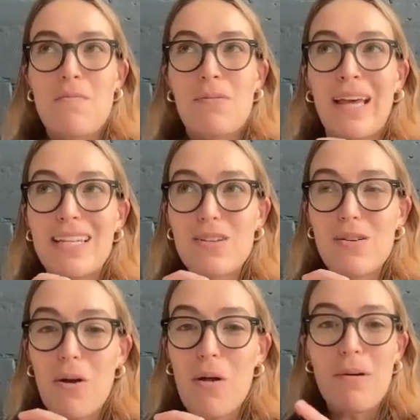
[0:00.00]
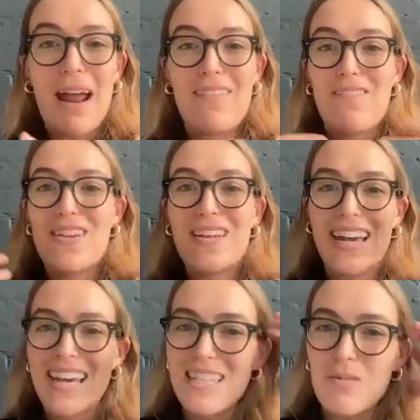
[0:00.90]
plays a role, but I feel
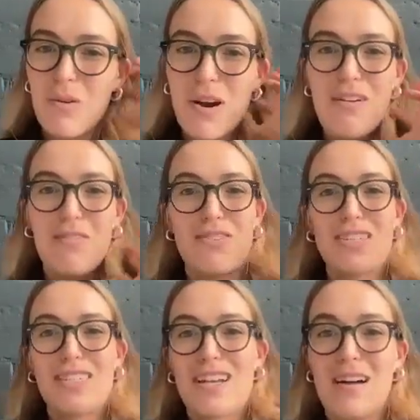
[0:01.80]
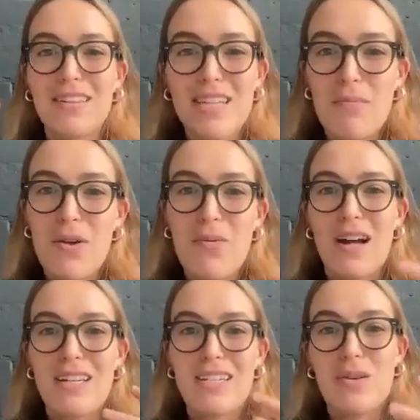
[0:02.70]
like it's more of just a concept we
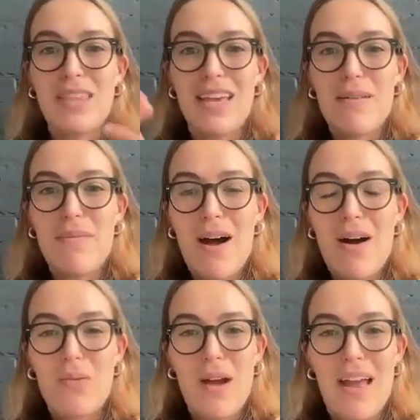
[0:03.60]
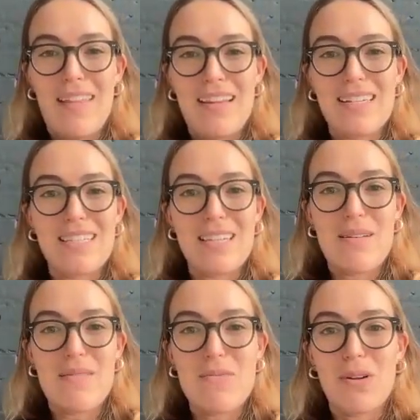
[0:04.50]
want to think about, and it doesn't
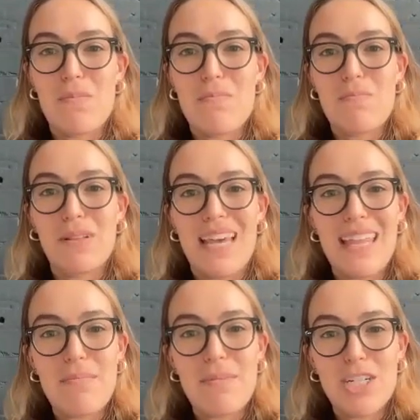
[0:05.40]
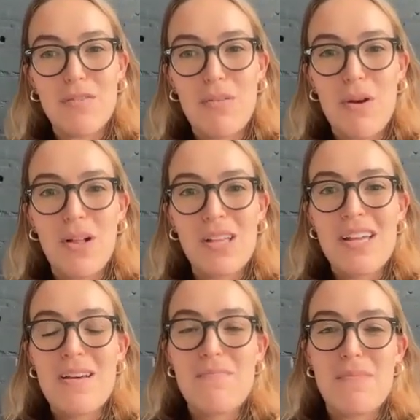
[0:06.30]
really play that much of a role.
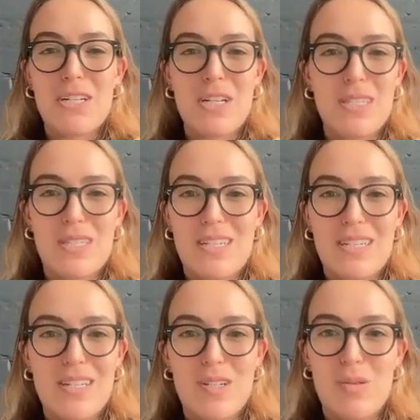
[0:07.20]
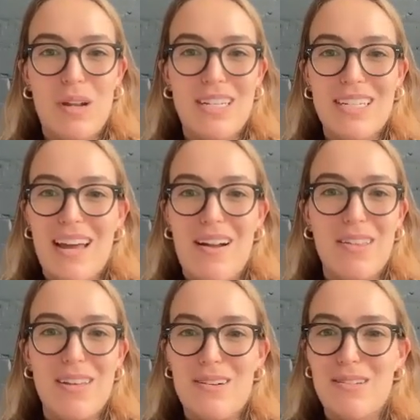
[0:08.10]
But just wanted to get
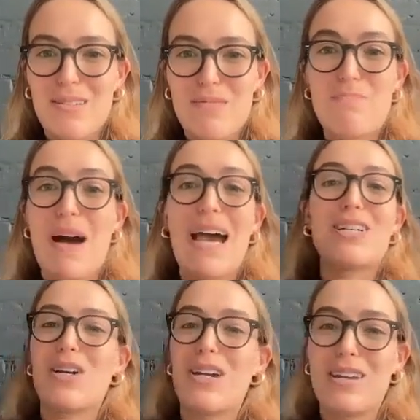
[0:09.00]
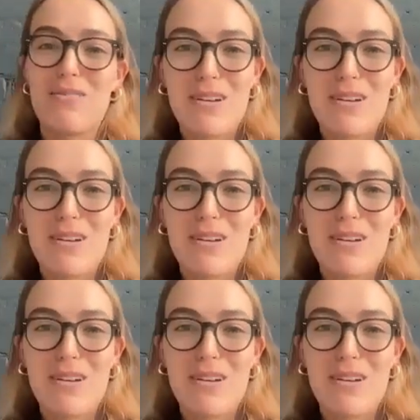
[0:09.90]
my journey